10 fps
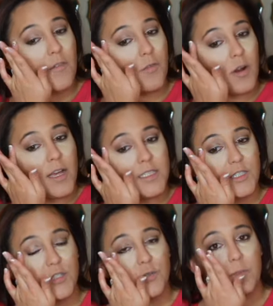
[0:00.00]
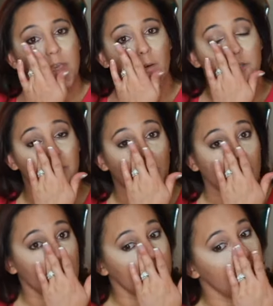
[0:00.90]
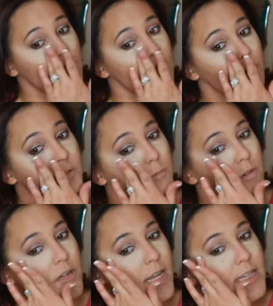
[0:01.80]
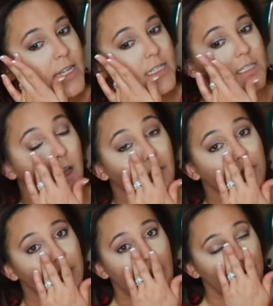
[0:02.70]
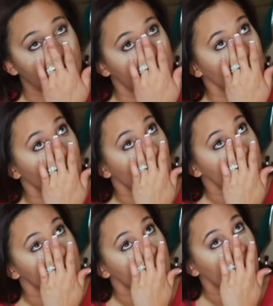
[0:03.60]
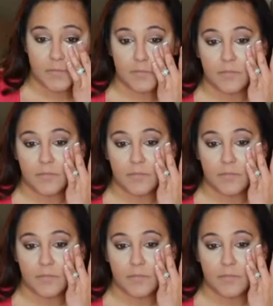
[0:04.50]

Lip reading: for us to be able to work with it a little bit more, and that it's covering everything we want it to cover.